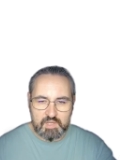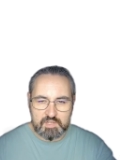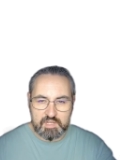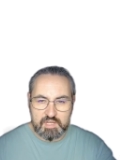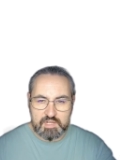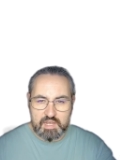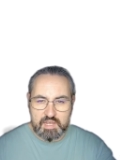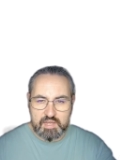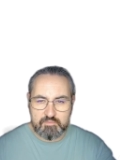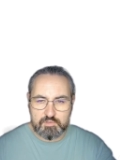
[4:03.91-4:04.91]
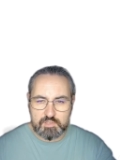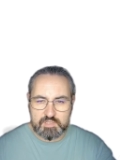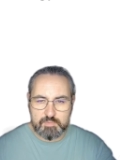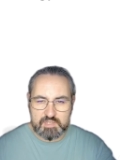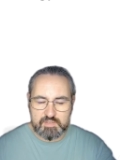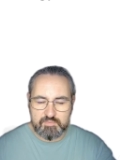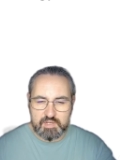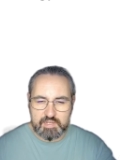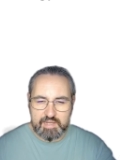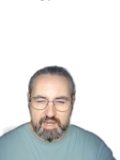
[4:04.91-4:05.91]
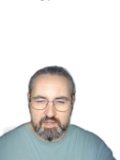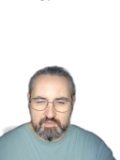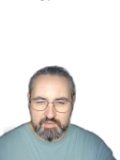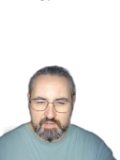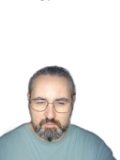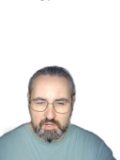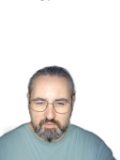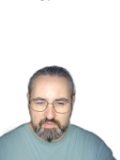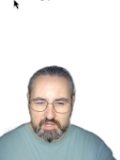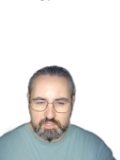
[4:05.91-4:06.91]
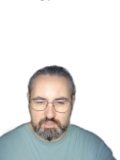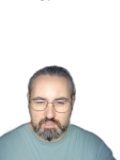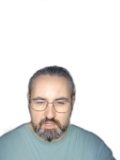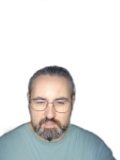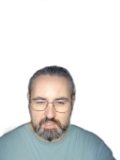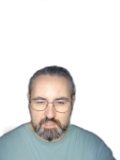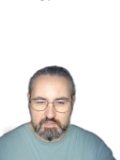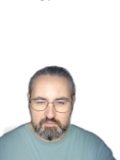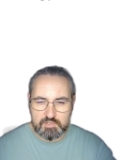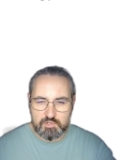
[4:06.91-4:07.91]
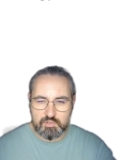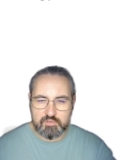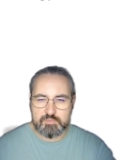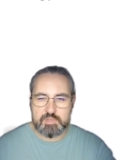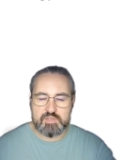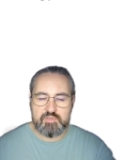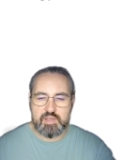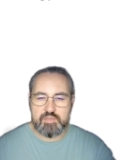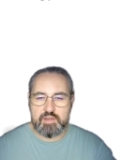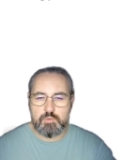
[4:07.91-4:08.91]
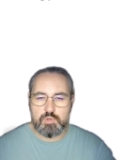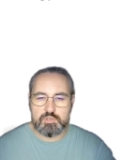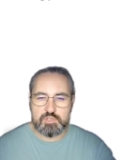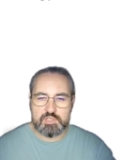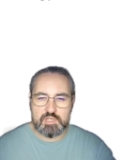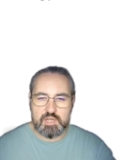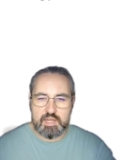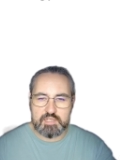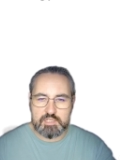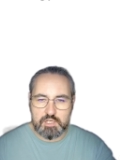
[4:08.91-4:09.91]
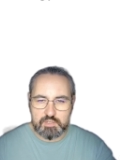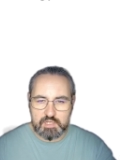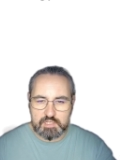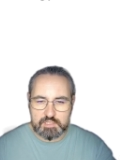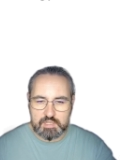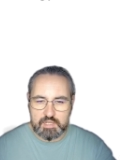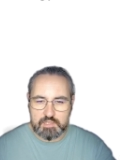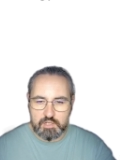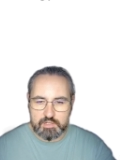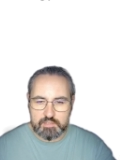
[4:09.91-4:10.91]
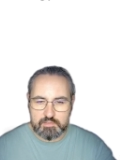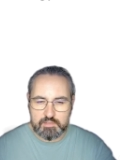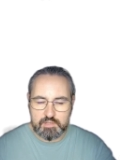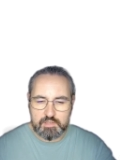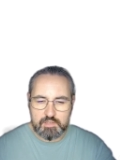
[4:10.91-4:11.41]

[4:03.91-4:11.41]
And again, I have not specified anything about the actual content, so I could have specified that I want to see a dog eating a longan,